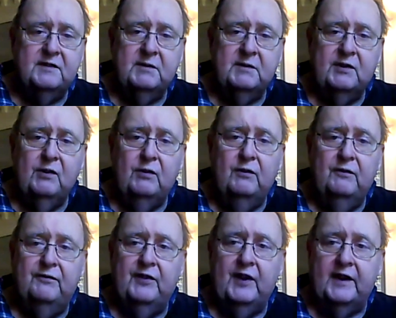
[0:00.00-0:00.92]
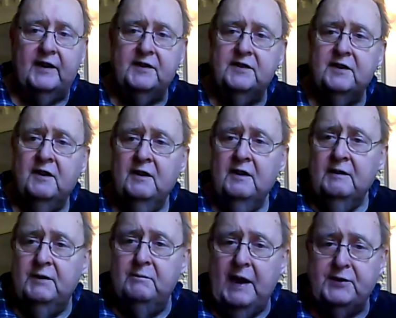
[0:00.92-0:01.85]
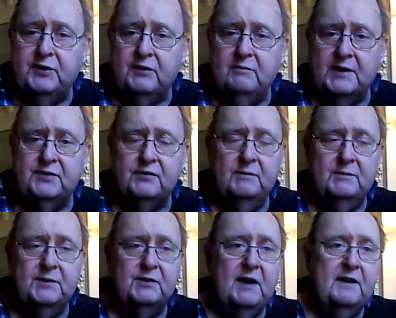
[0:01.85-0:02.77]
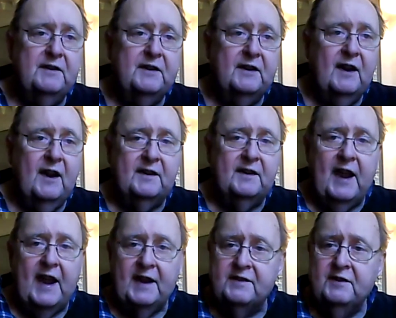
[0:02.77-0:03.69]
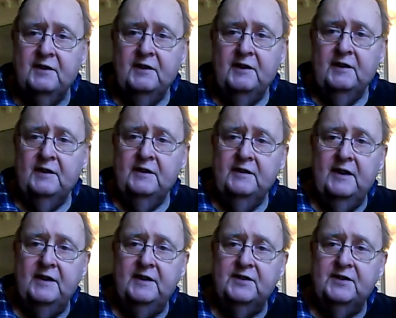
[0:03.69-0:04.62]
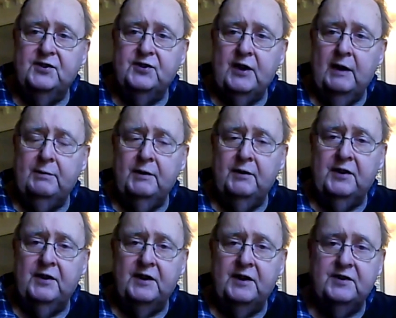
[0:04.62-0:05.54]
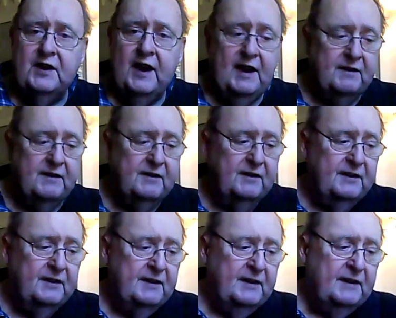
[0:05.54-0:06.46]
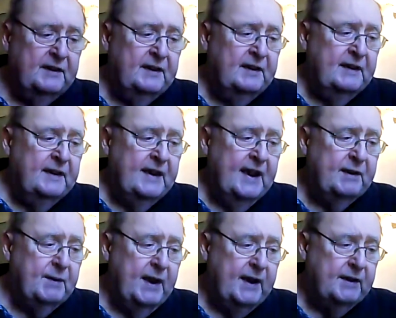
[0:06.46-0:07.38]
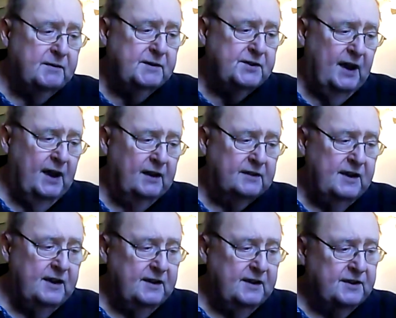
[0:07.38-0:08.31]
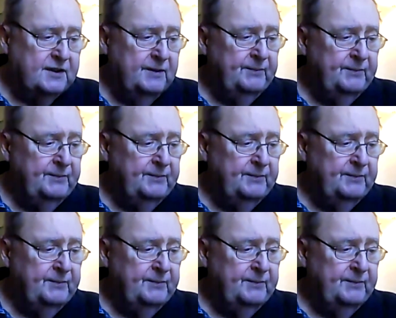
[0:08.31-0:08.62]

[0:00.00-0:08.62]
cornflakes with magic mushrooms or anything like that. No, he's a chap who thinks ahead. Anyway, the result is